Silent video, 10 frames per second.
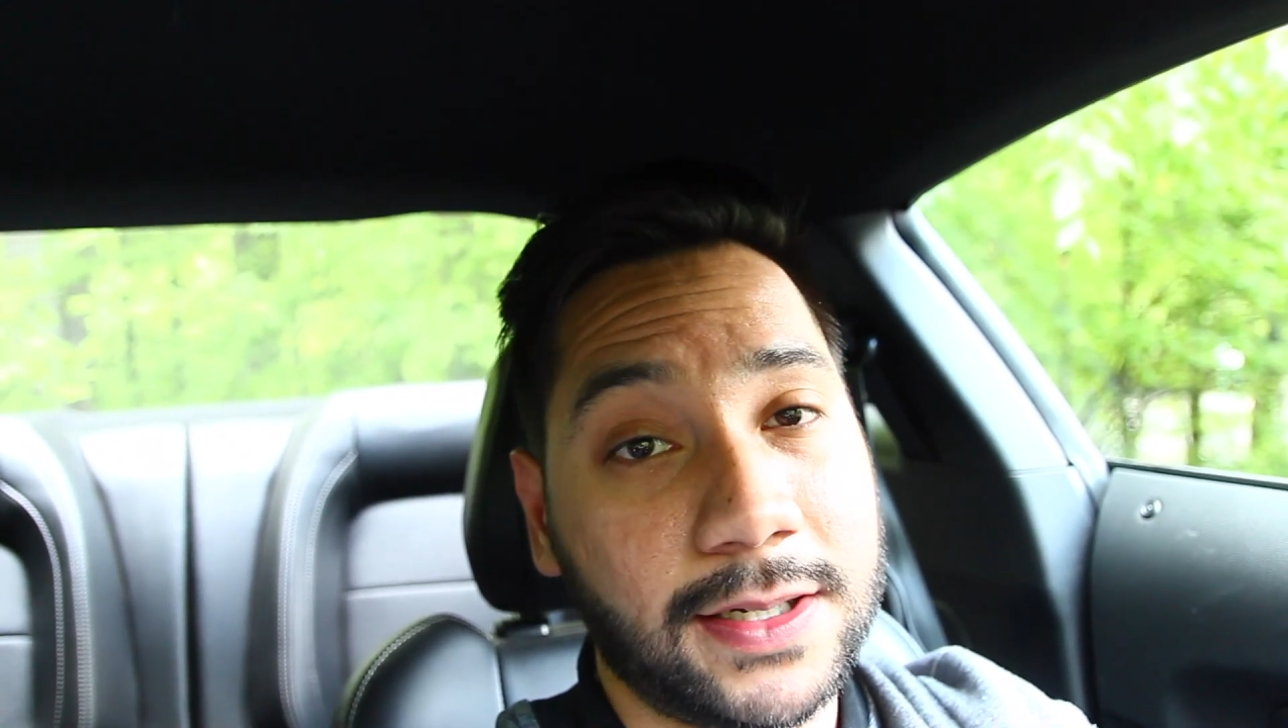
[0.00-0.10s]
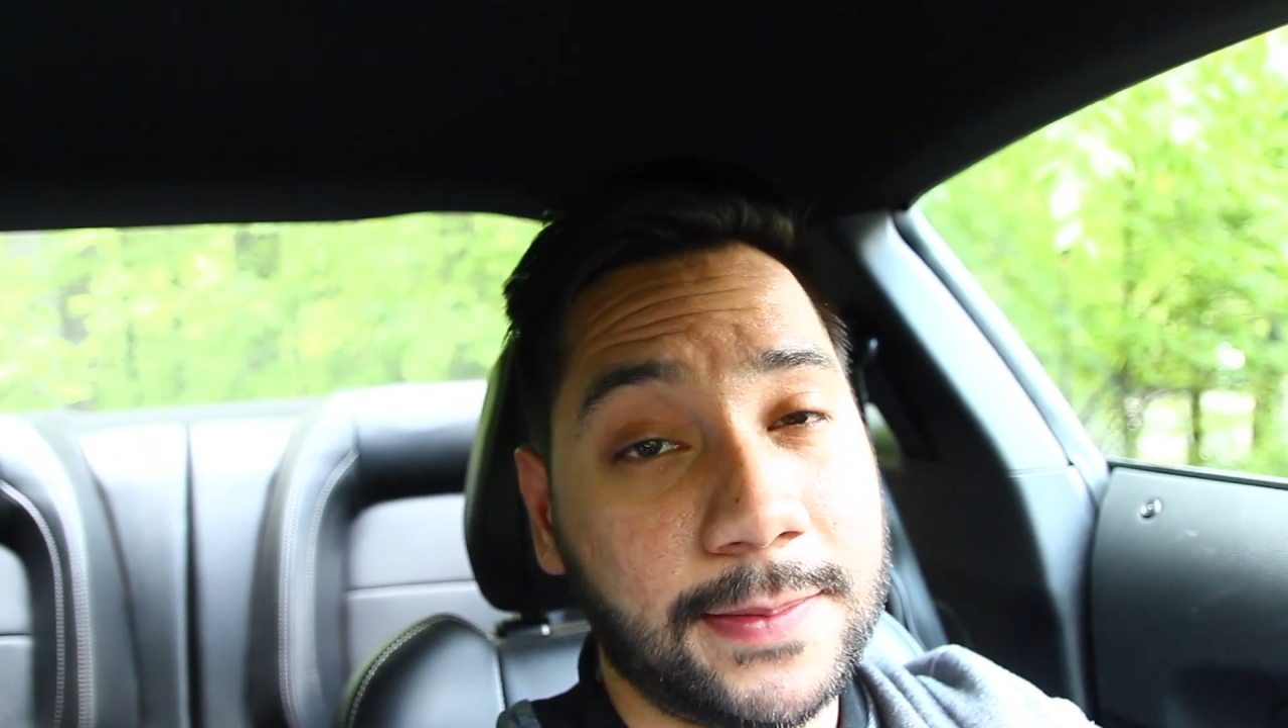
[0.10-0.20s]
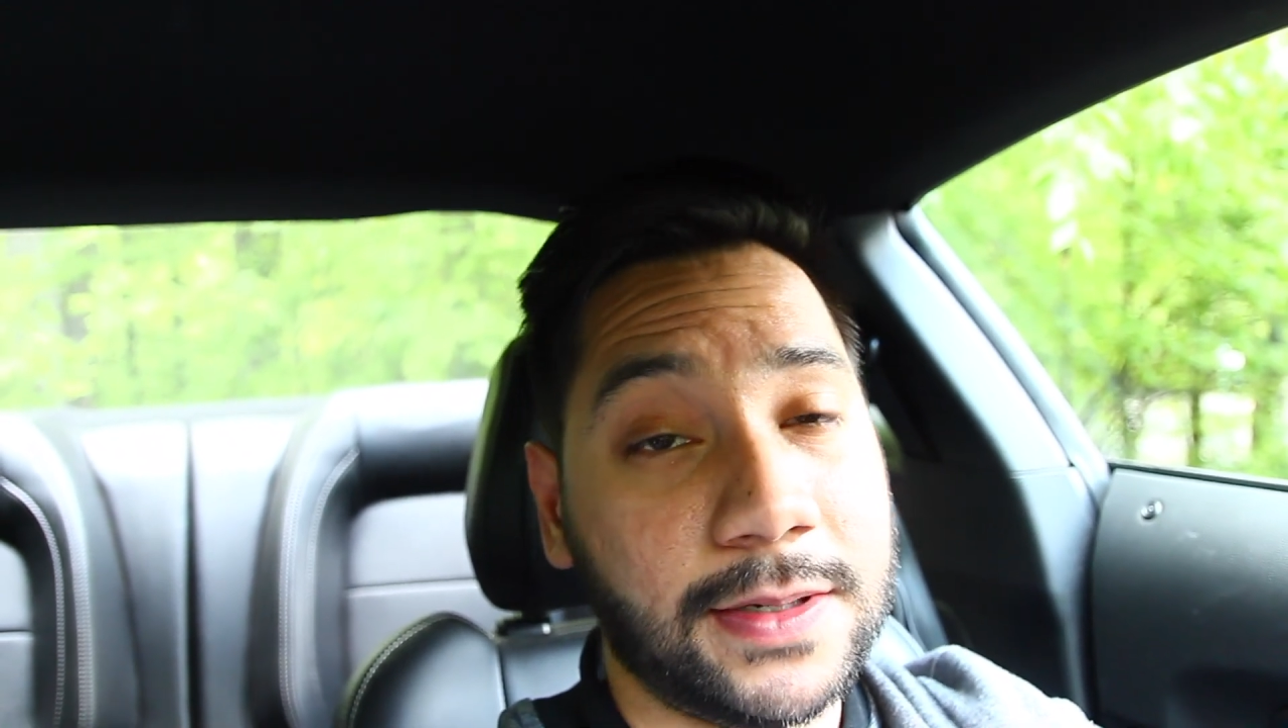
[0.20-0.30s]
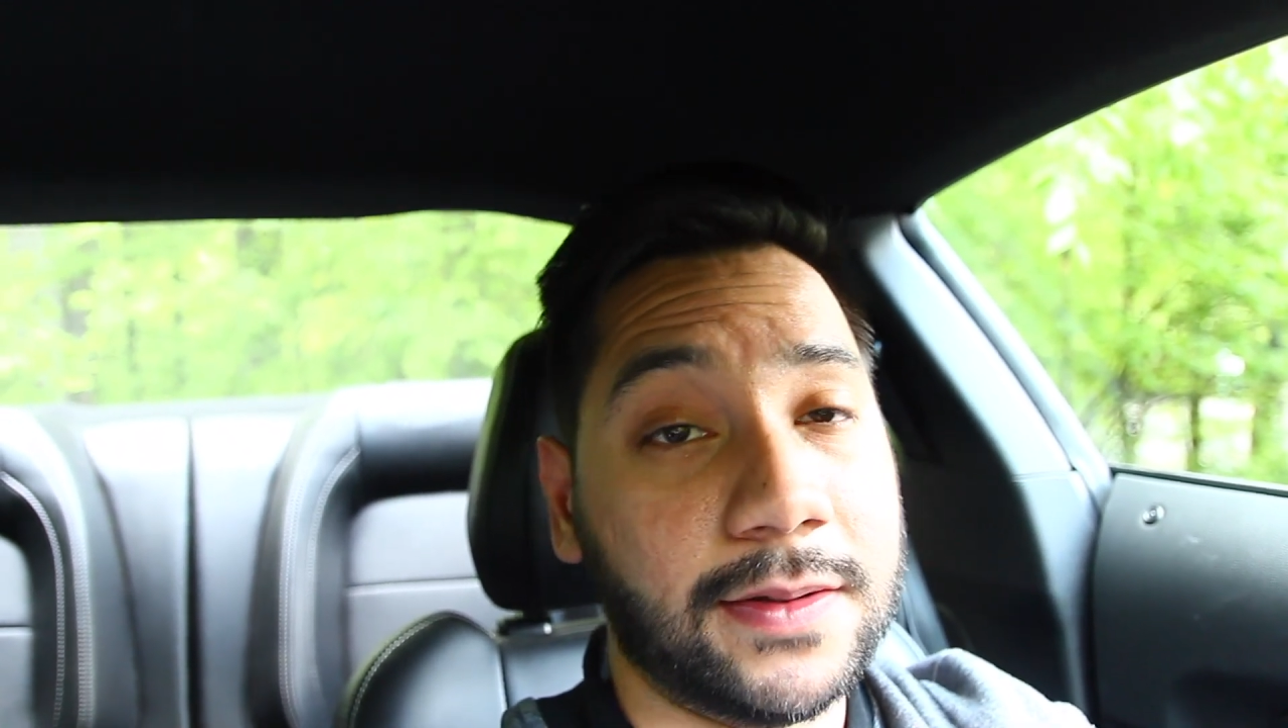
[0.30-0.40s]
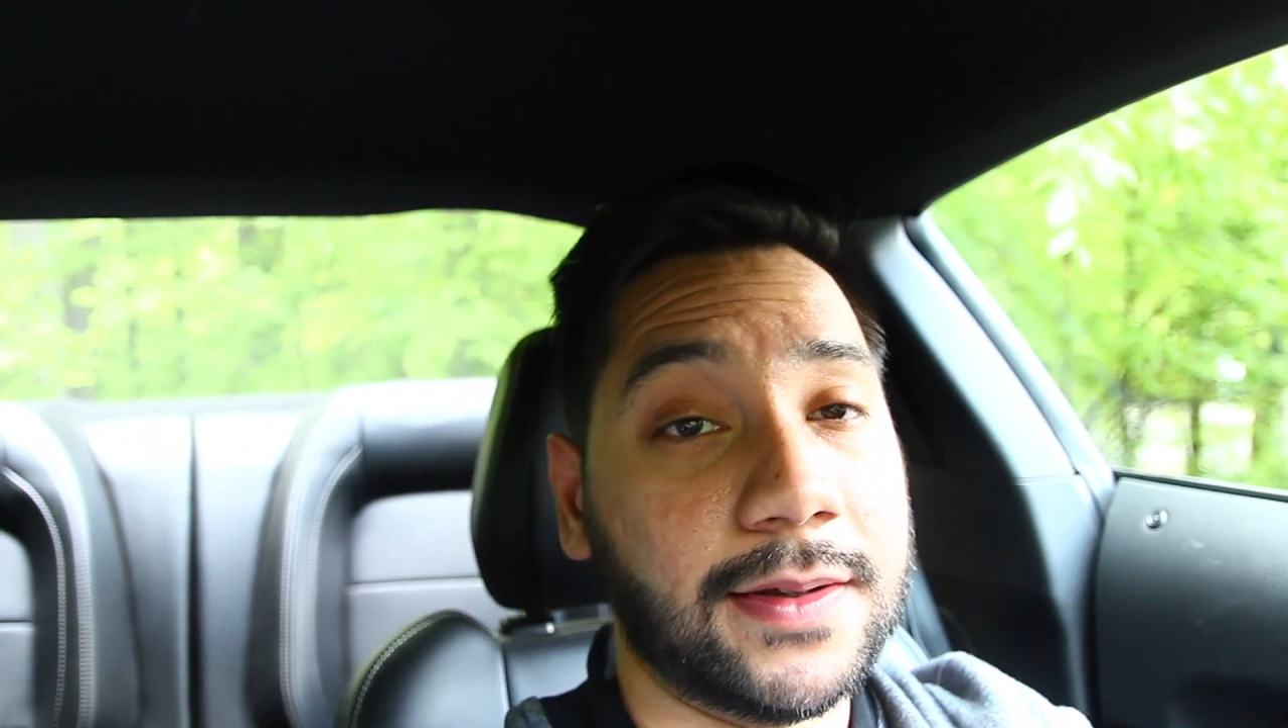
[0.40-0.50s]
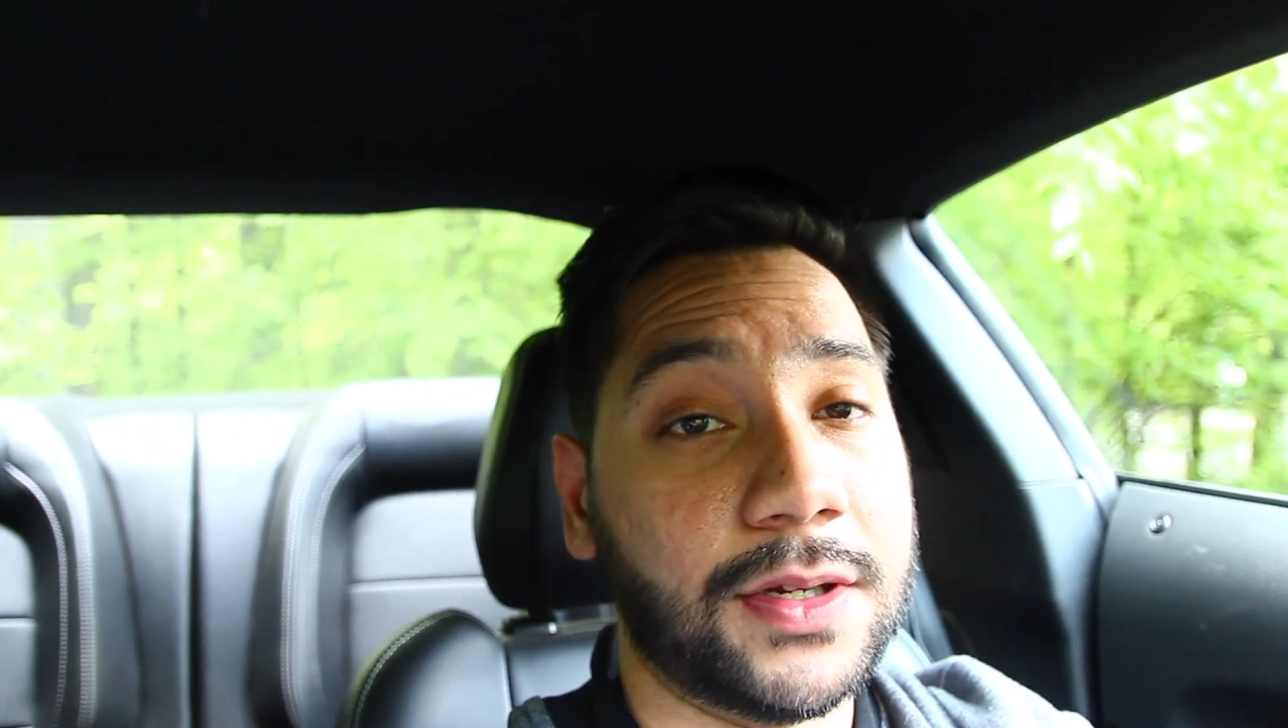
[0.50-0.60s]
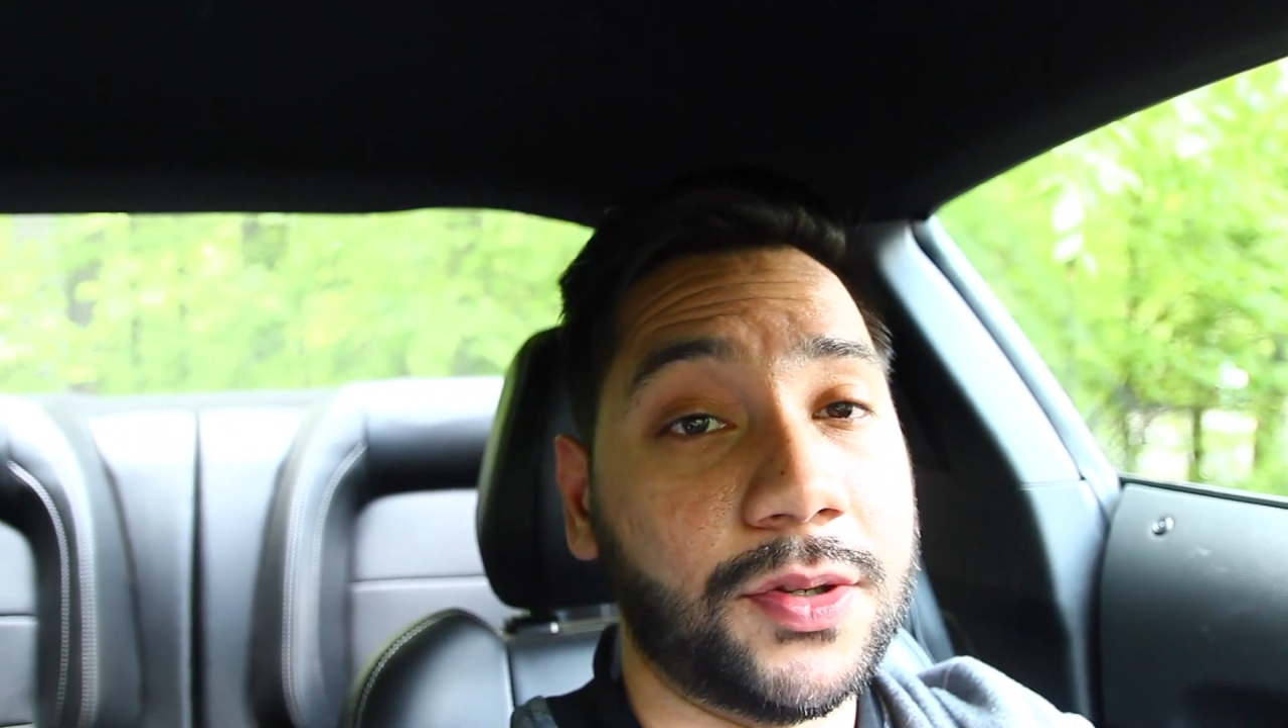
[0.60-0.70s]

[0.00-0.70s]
terms of the